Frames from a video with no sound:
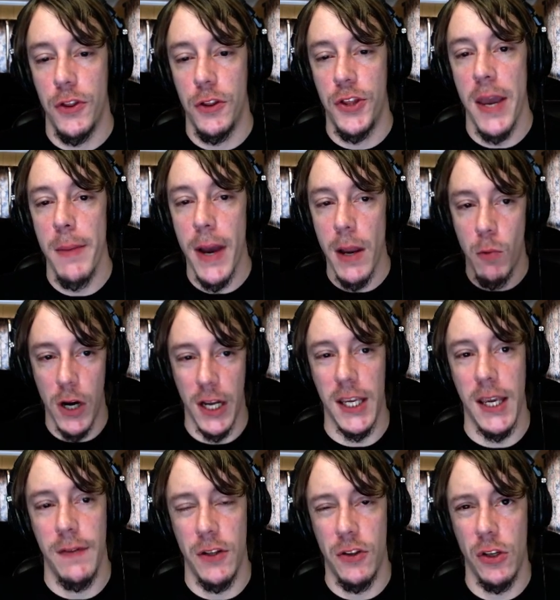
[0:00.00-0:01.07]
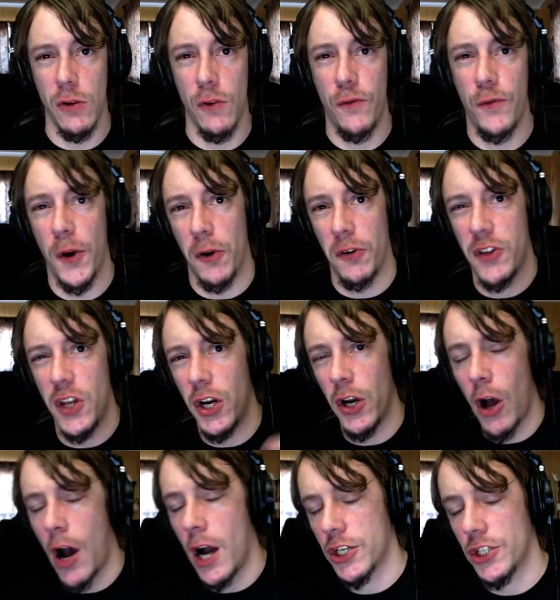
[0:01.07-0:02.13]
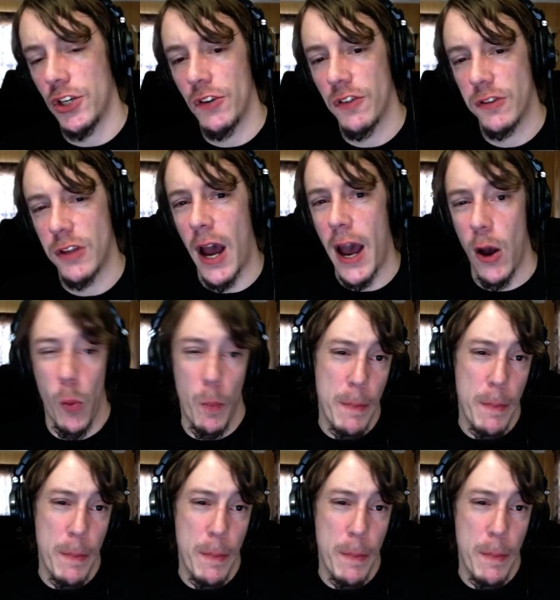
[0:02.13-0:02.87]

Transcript: they might want to give it to you first in an auction style.